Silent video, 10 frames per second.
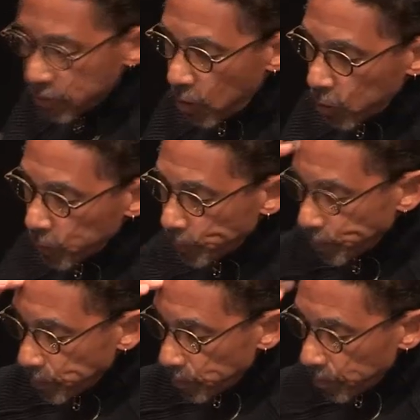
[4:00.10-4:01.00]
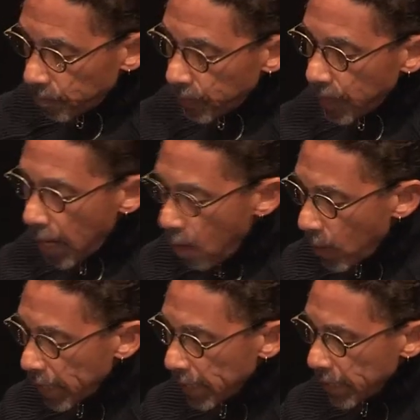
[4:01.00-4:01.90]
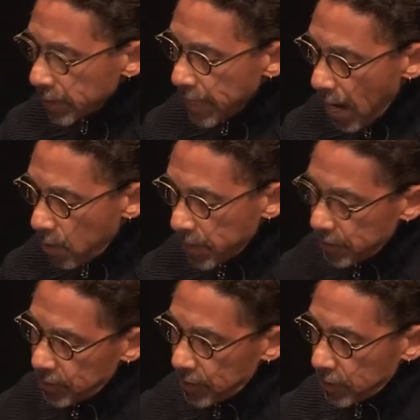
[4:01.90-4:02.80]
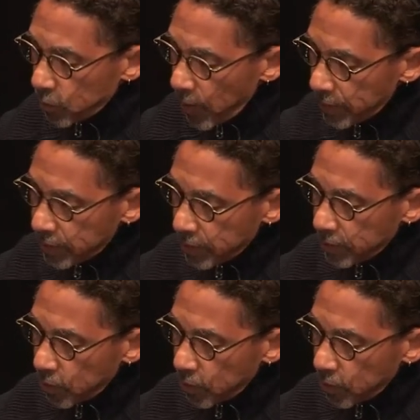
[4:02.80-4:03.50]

so I want to get now into this question.